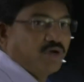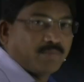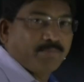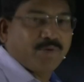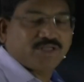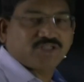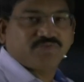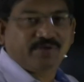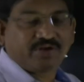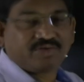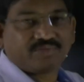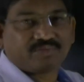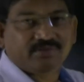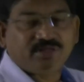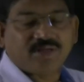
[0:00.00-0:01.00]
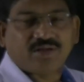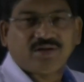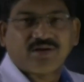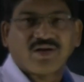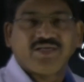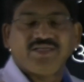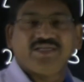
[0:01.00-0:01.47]
numbers, when
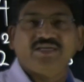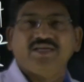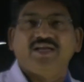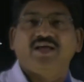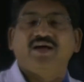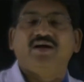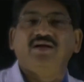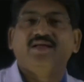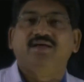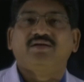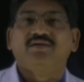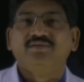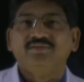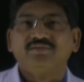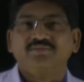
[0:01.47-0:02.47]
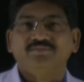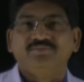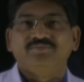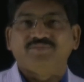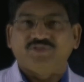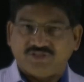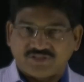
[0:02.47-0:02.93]
writing in an order,
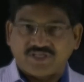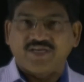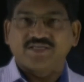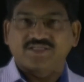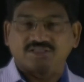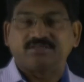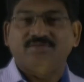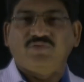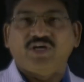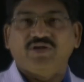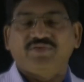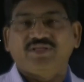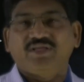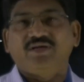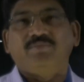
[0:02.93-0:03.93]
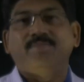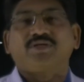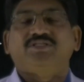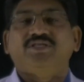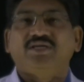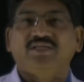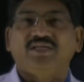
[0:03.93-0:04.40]
series, whatever the
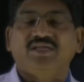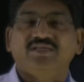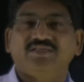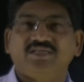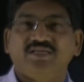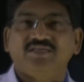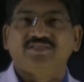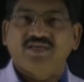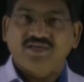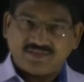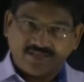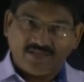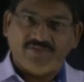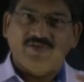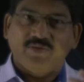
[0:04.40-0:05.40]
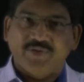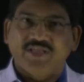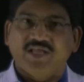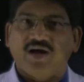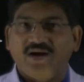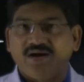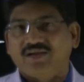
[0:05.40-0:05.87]
numbers are there in the series are, they will be in
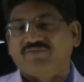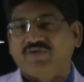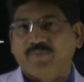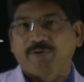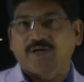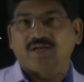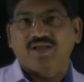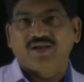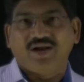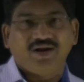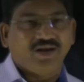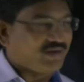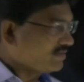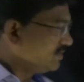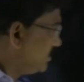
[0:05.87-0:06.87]
the order, one particular order.